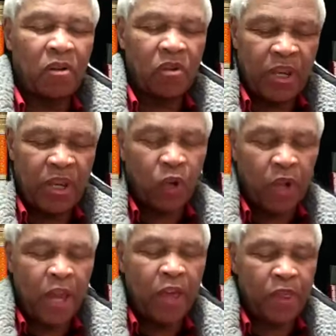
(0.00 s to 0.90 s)
here on
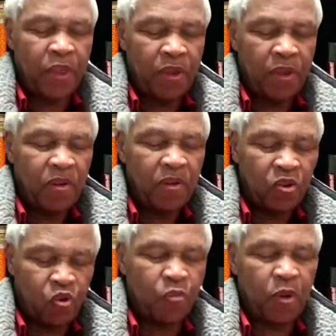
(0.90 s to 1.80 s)
earth,
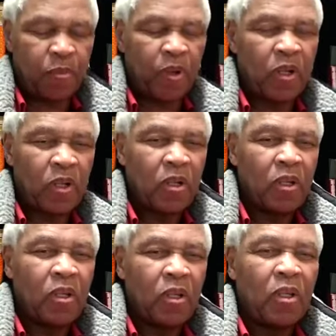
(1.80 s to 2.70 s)
two people,
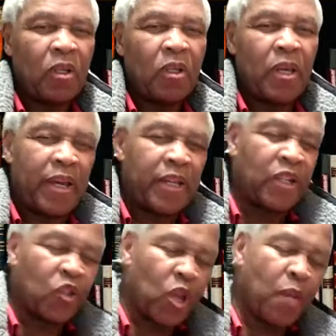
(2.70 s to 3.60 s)
a
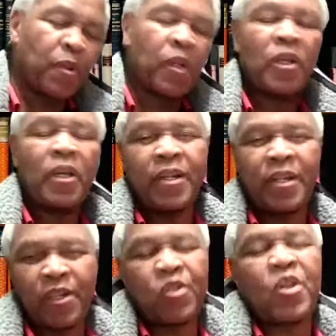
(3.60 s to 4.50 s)
disciple and
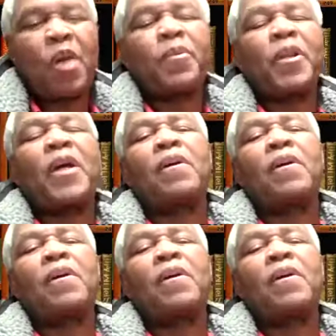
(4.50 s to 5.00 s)
a disciple.